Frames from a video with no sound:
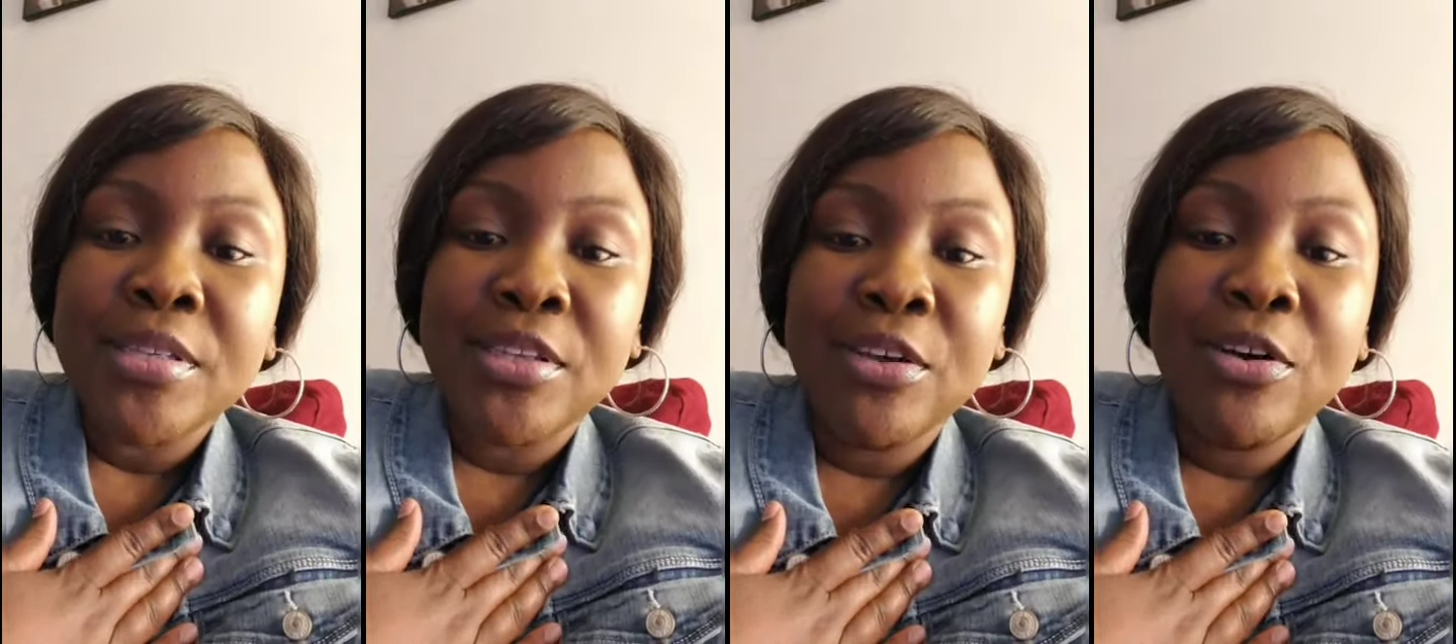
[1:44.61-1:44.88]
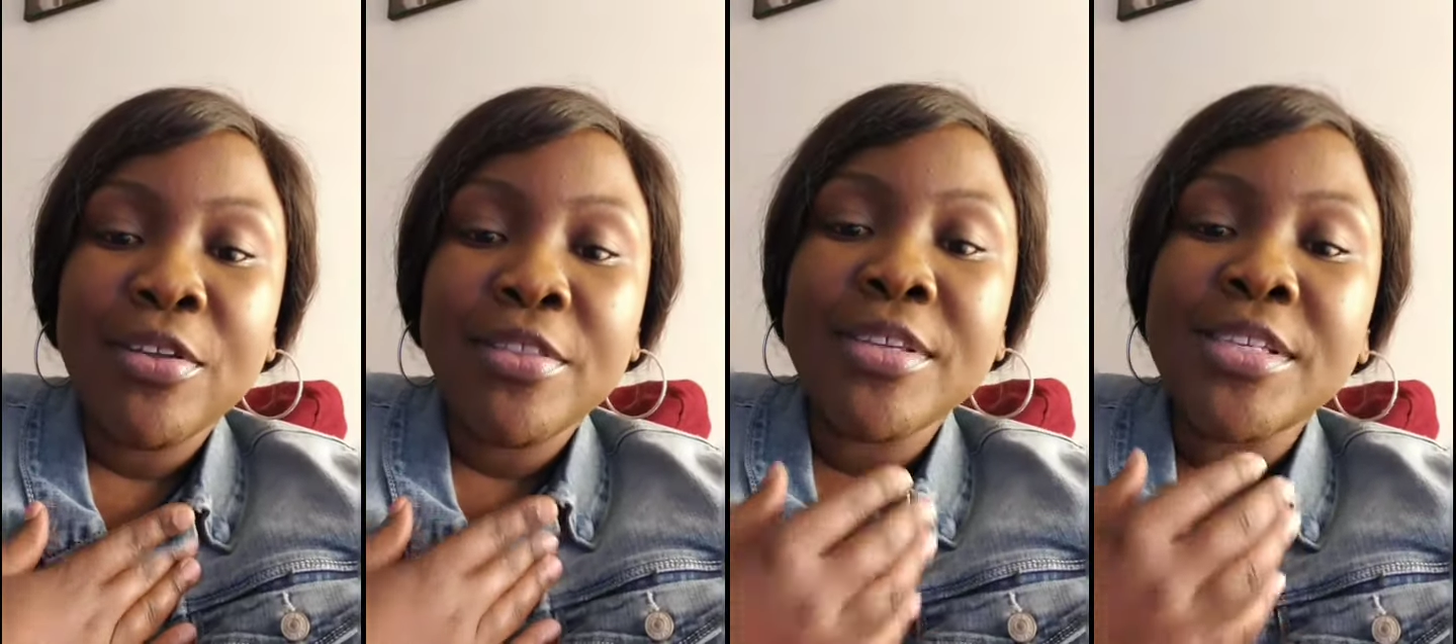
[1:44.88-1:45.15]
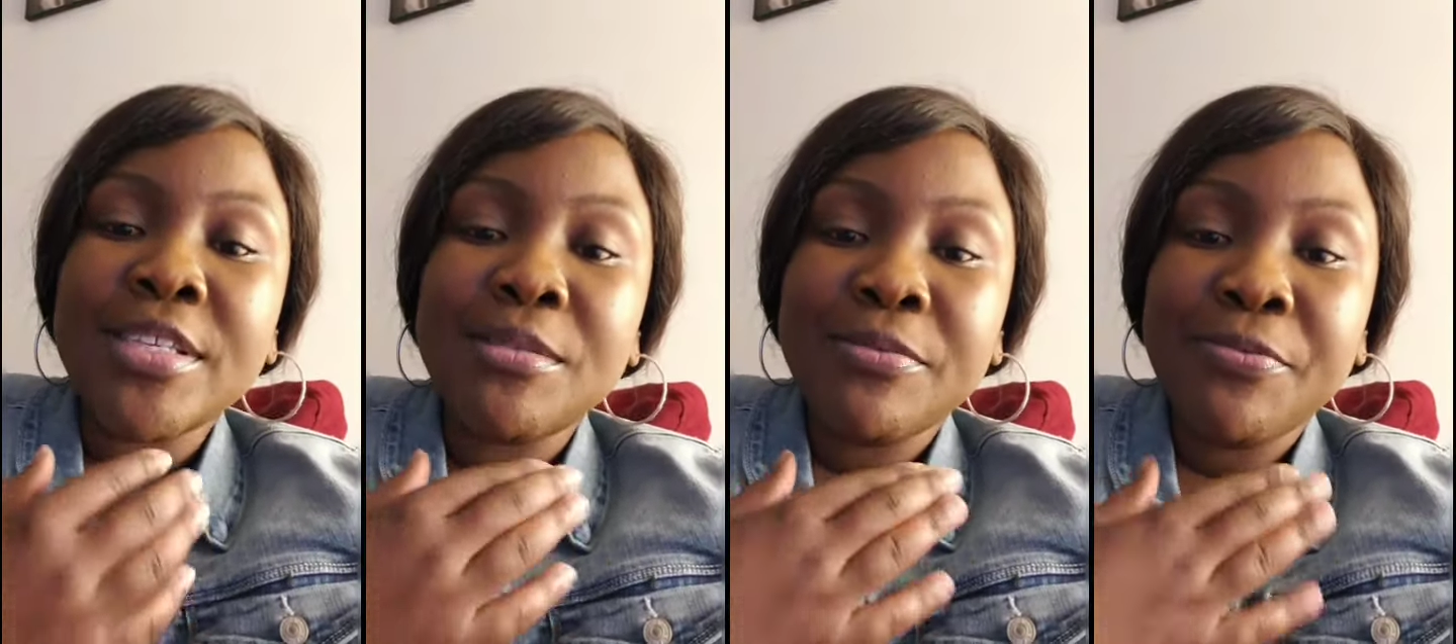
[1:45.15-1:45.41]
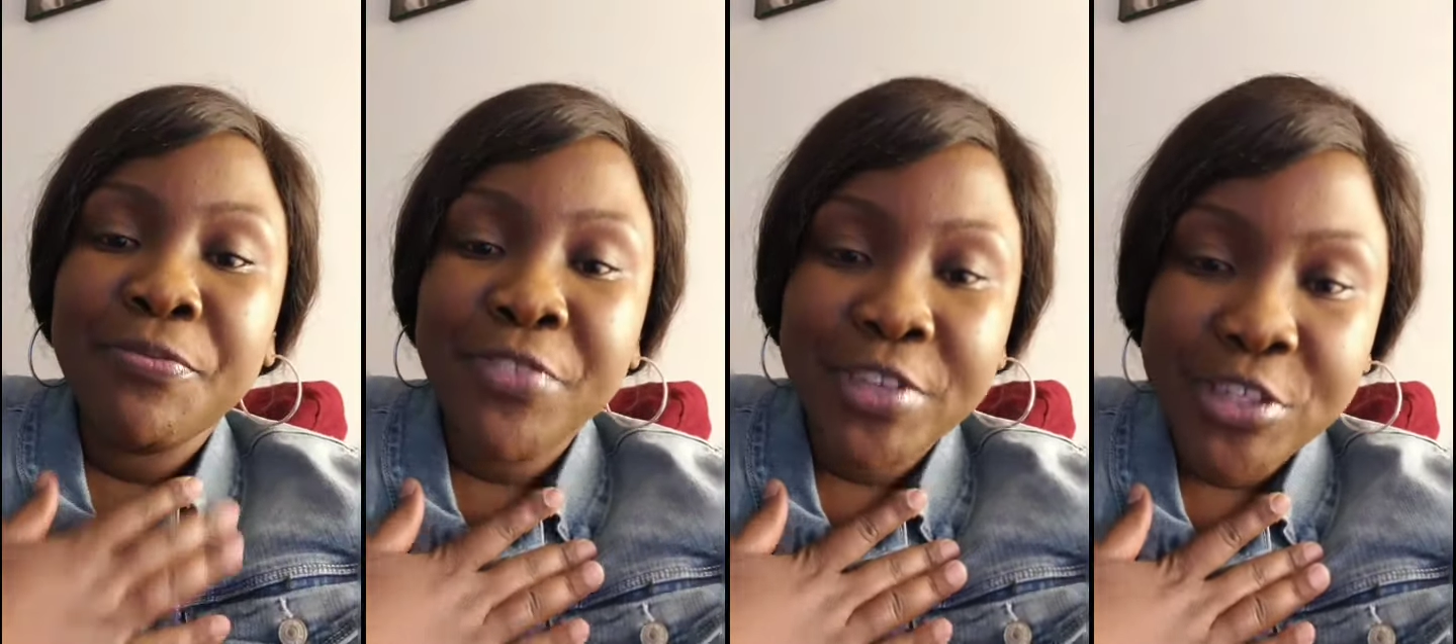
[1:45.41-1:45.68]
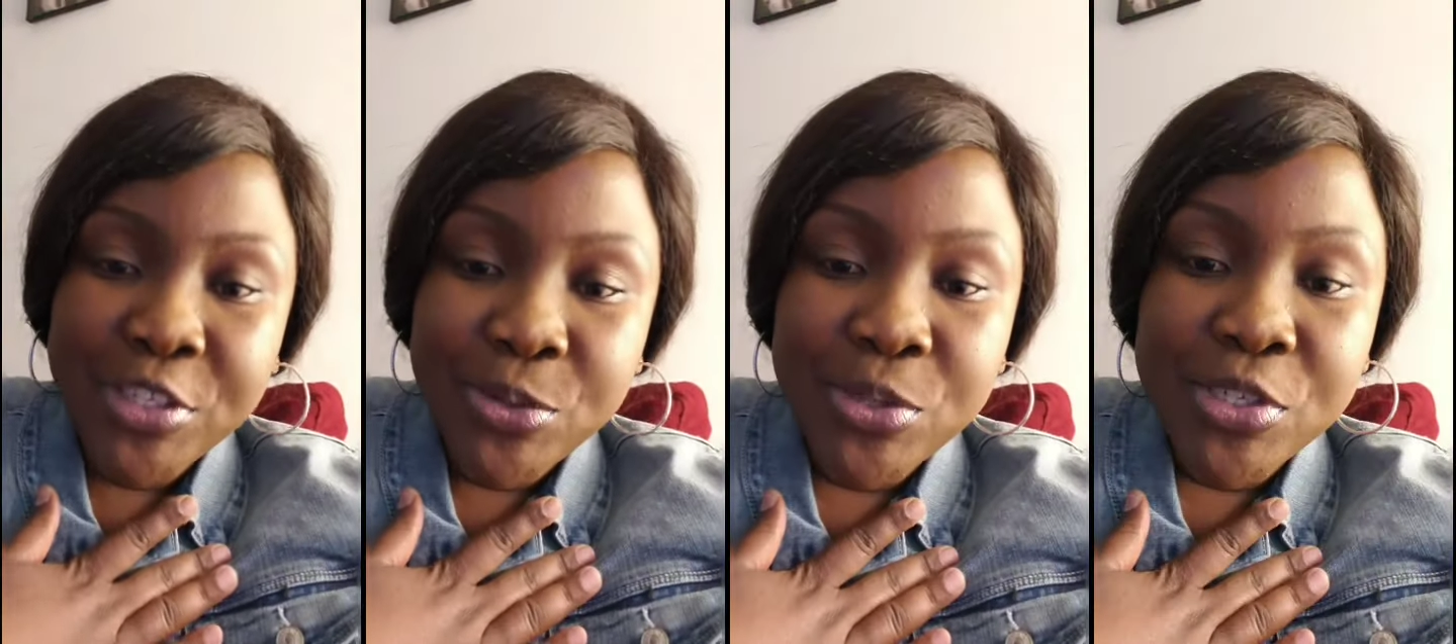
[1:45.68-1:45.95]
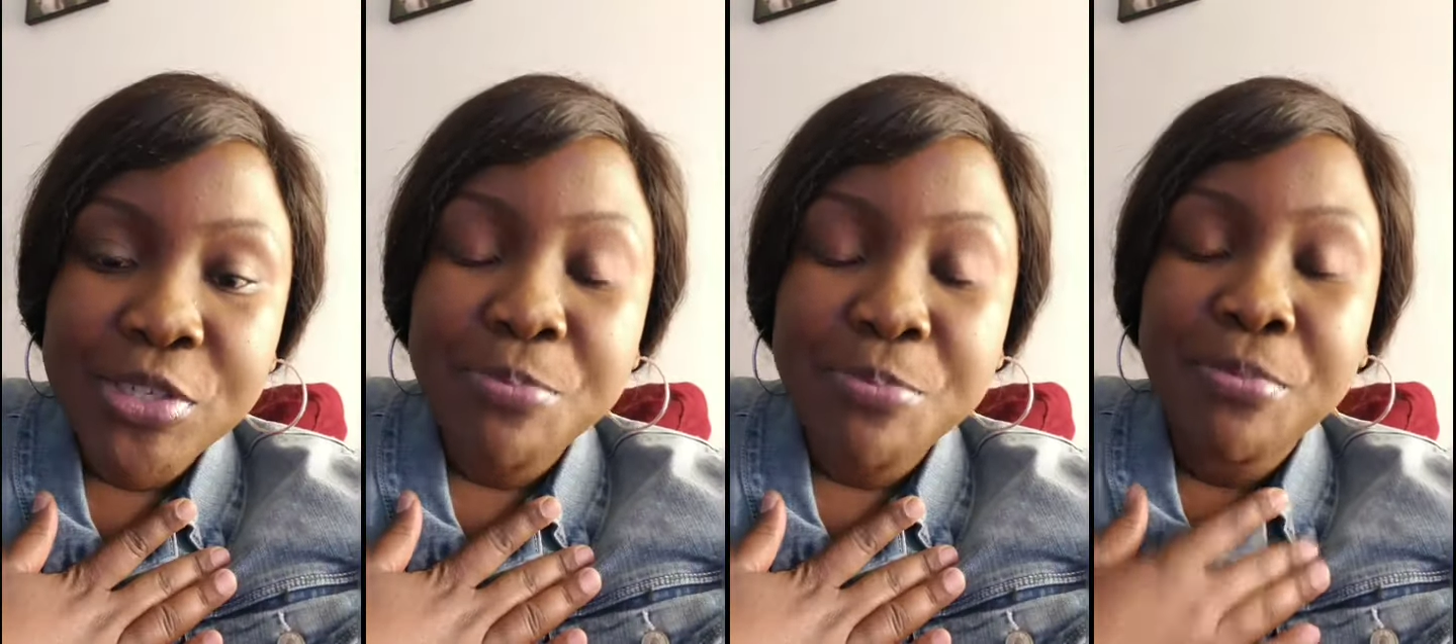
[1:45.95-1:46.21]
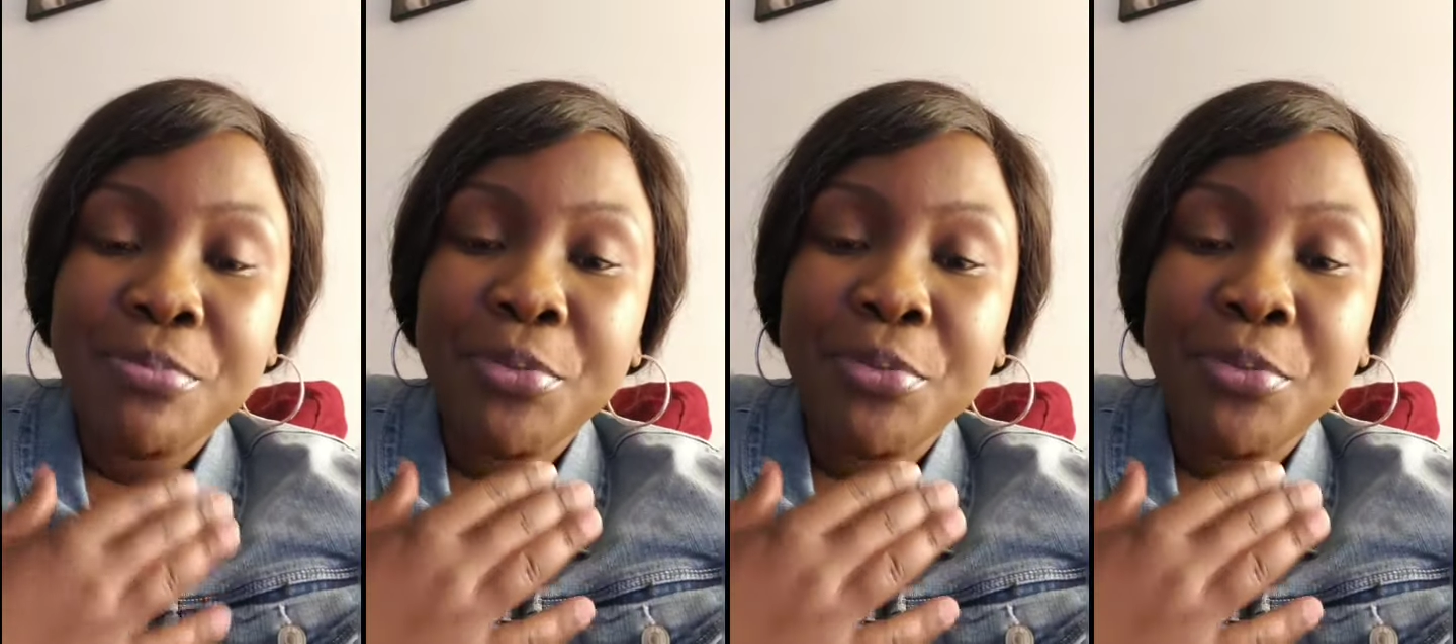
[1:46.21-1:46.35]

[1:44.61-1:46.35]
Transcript: So this video was